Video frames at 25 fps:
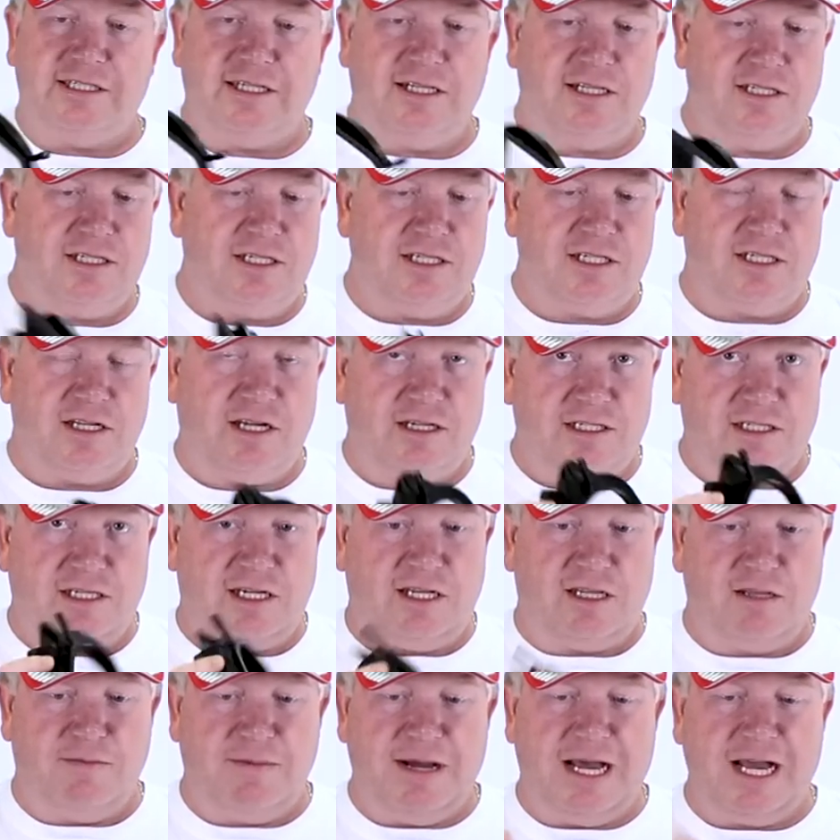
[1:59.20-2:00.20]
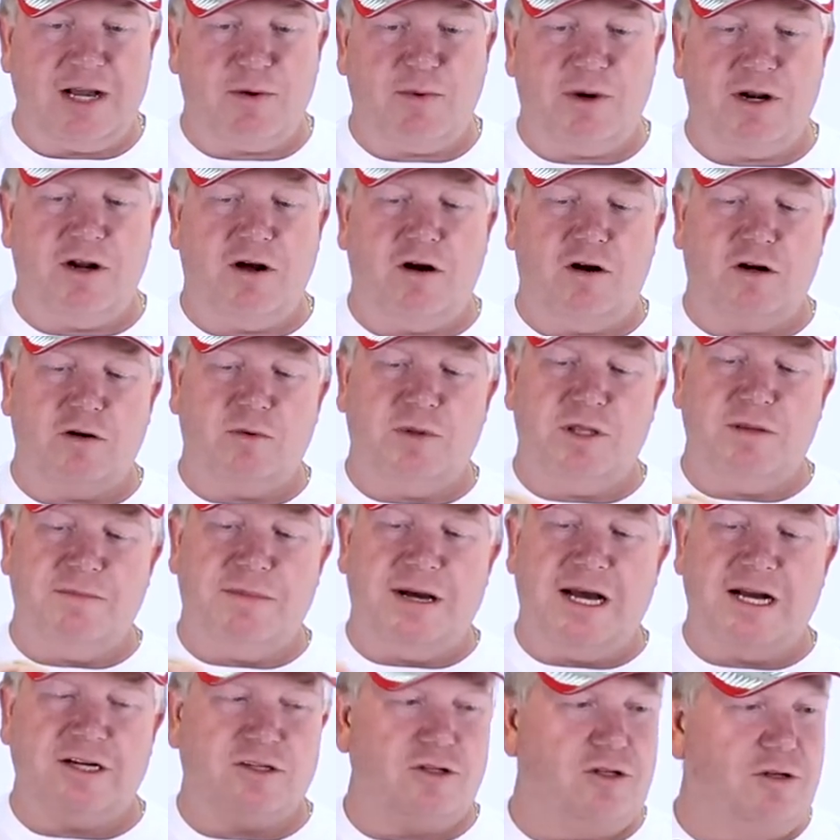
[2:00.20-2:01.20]
So this is, like I said, the Mark I holder with the
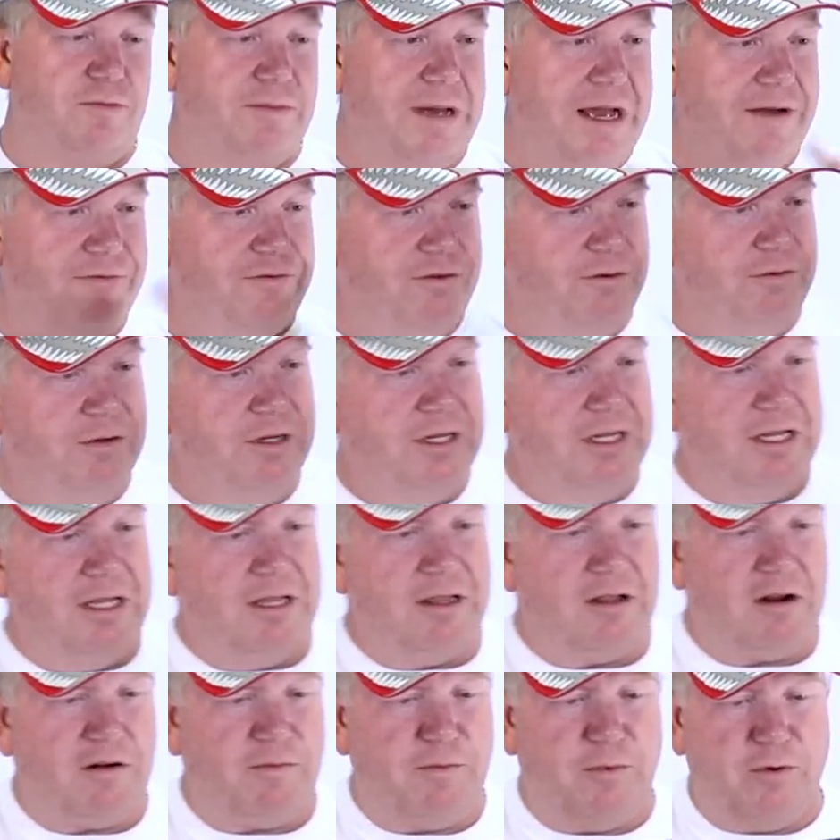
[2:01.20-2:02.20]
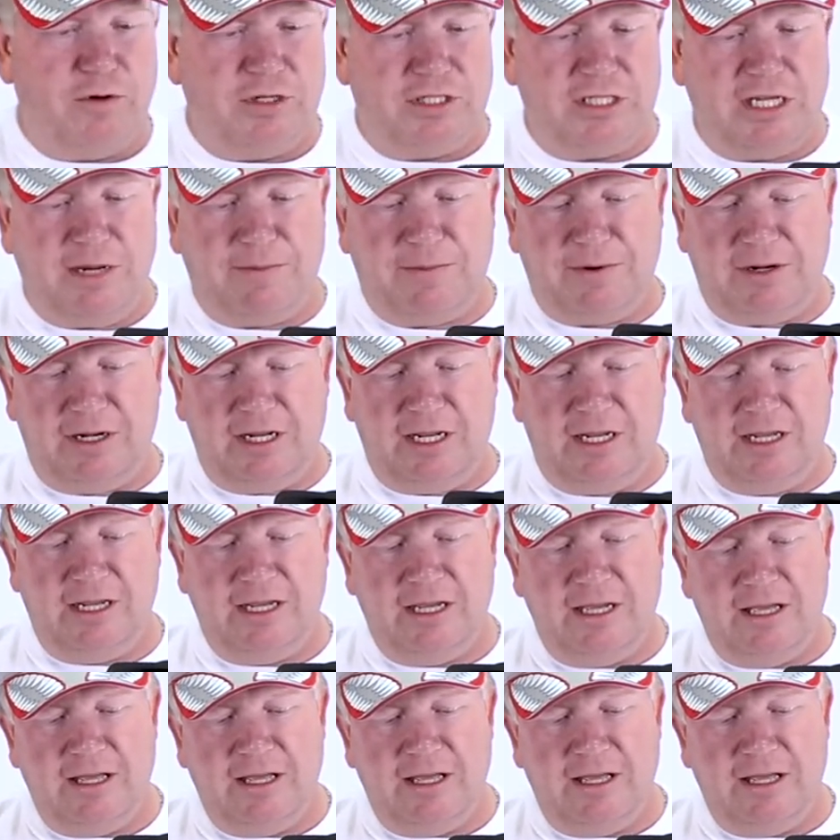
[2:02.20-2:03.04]
Mark II baffle that I bought separately.